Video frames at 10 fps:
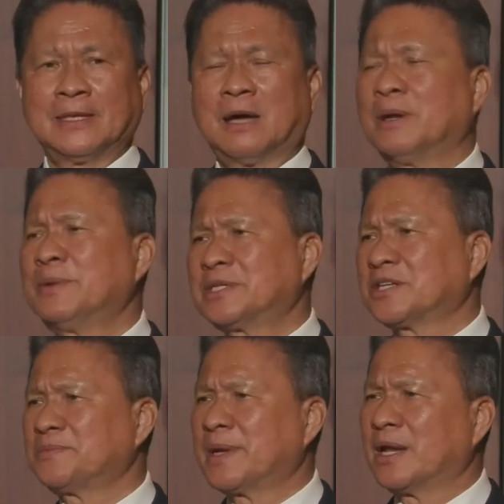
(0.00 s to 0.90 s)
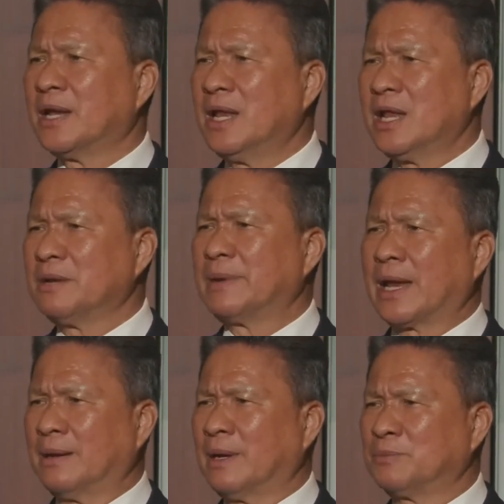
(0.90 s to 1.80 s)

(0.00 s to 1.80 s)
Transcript: Now, let me touch base a little bit. I'm